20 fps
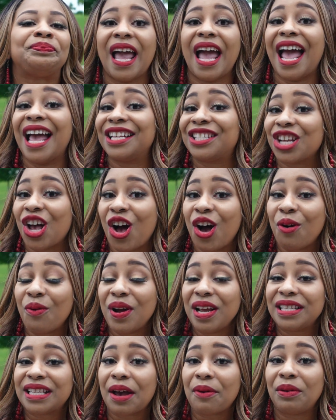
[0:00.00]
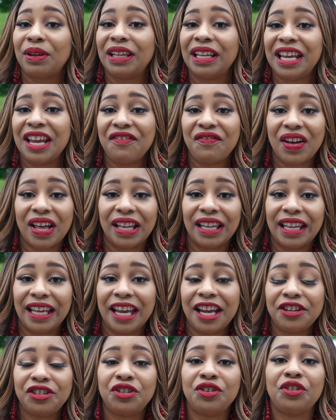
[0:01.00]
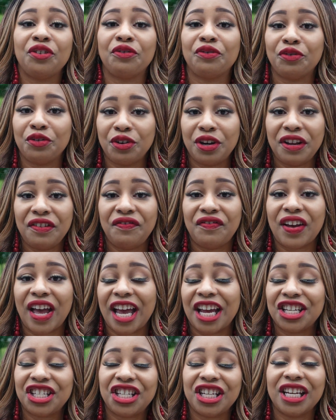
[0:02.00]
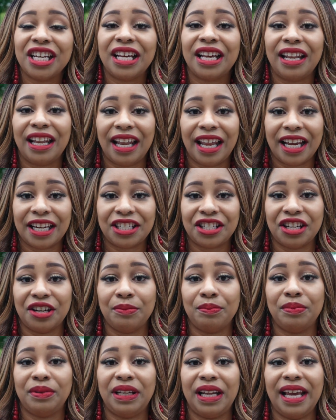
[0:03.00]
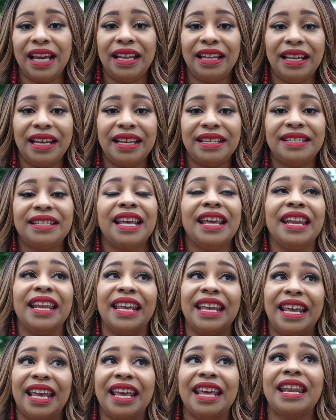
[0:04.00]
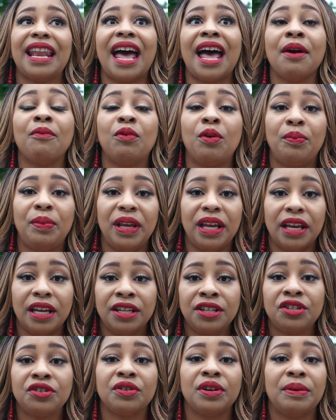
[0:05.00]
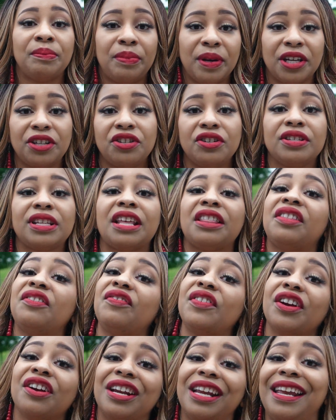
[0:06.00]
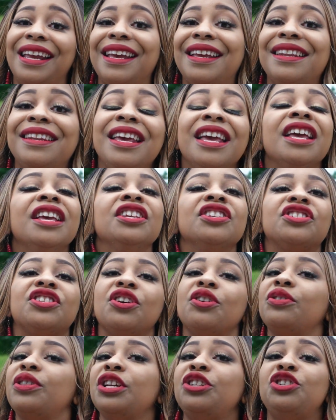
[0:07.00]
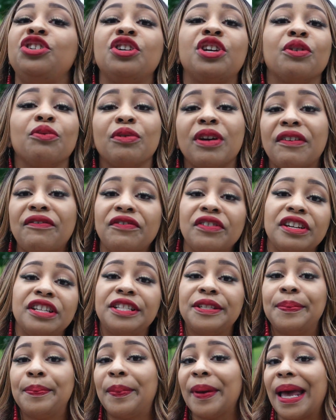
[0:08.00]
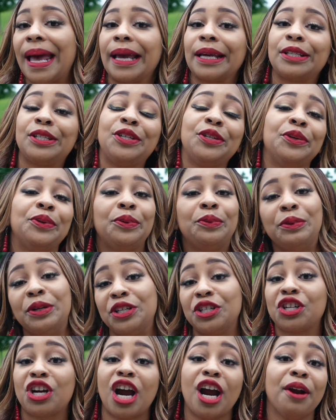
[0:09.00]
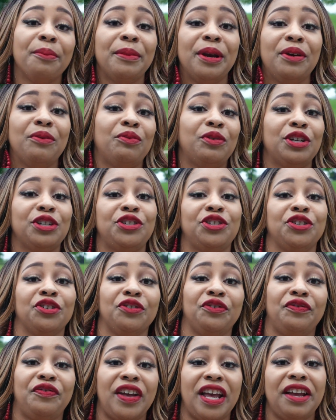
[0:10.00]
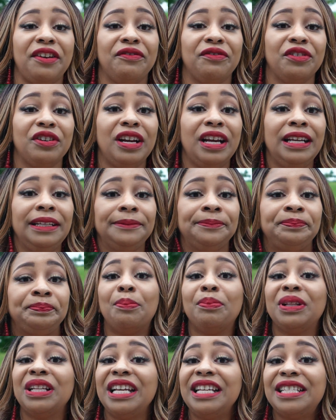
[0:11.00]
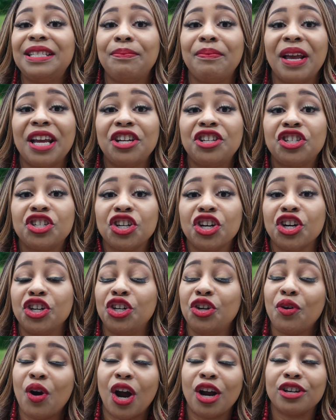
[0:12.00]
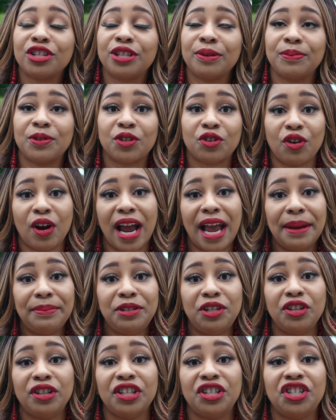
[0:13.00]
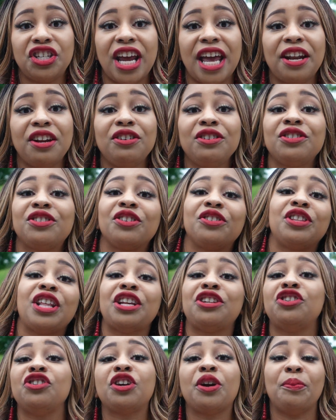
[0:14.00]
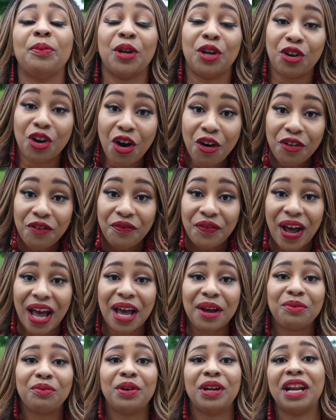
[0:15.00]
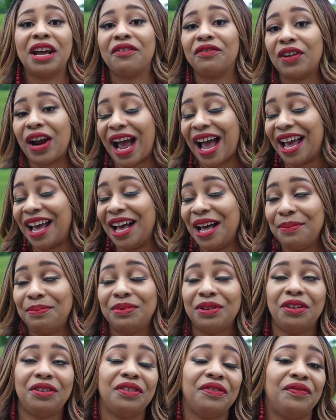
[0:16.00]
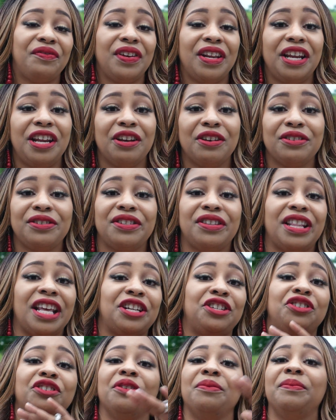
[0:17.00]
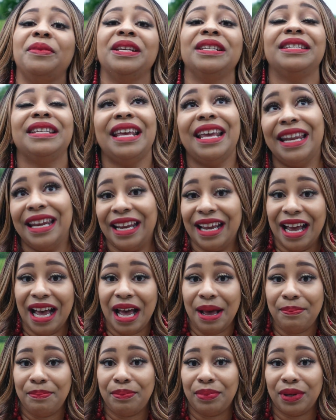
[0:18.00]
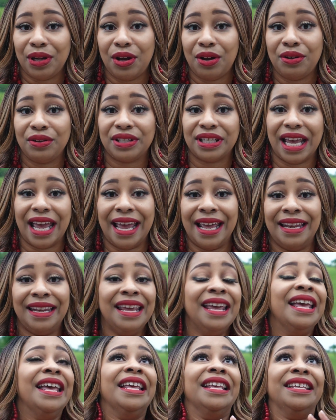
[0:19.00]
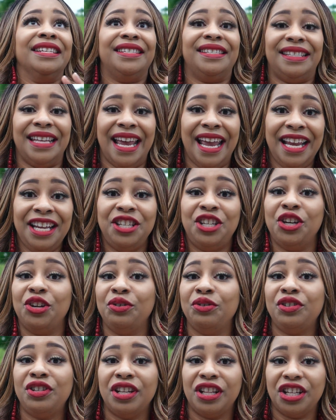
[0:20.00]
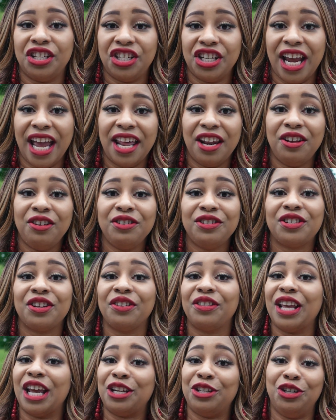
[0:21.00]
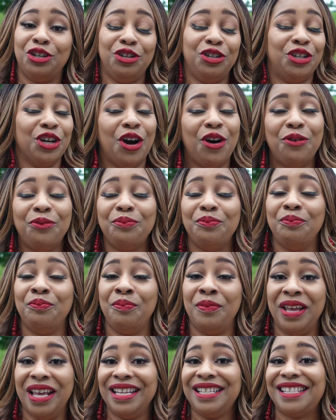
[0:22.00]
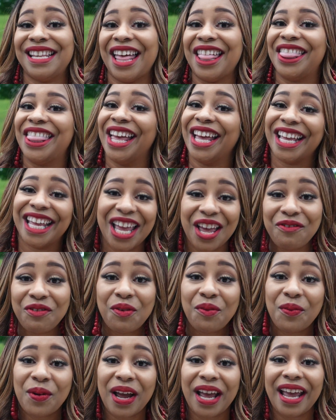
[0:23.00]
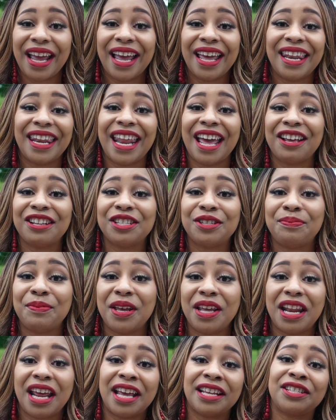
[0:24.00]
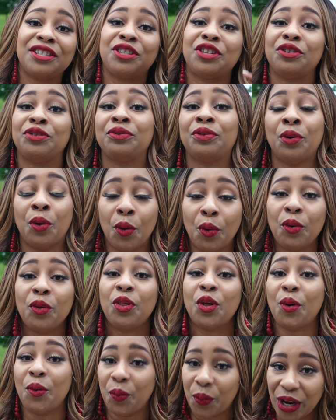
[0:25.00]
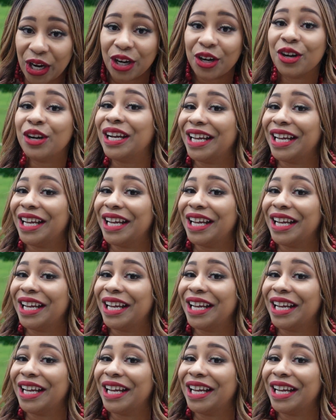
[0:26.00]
As always, I will leave a link to the Fruity Fashion Collection playlist, and again, I will be entering pictures at the very end so that you can reference back to which garment was your favorite. Please make sure you are subscribed to the channel so that you can be notified whenever I upload a video, so that you don't miss any uploads, and stay tuned to the channel so that you don't miss the giveaway announcement as to who the winner